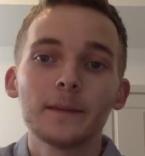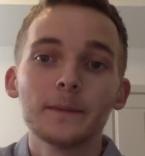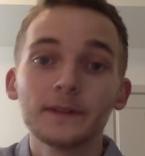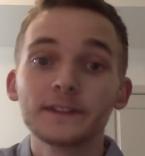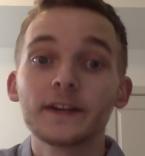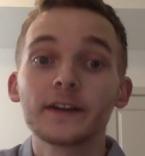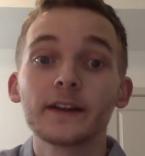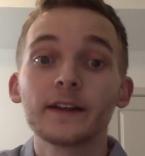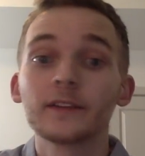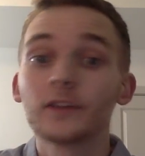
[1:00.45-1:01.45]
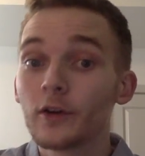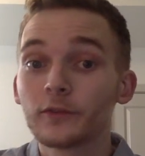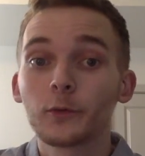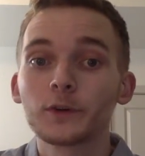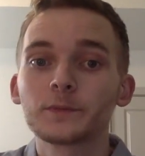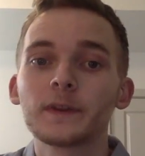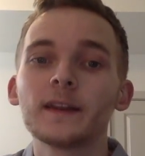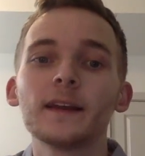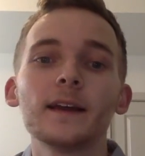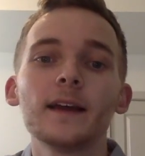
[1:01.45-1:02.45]
military and law enforcement,
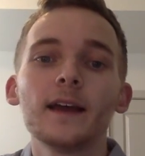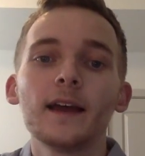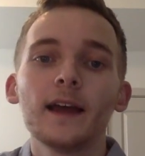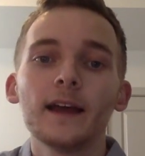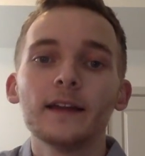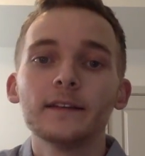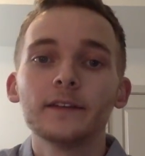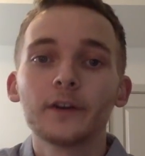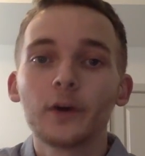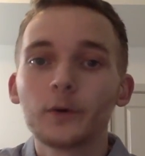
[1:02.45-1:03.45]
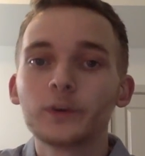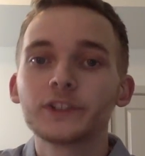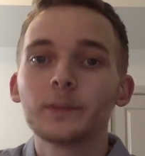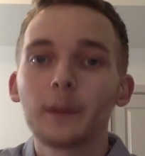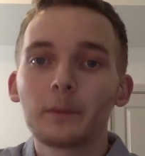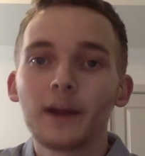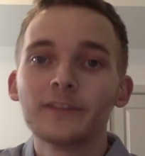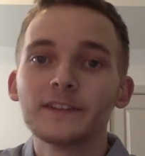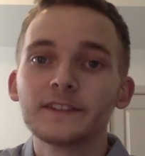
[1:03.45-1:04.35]
and their ownership by private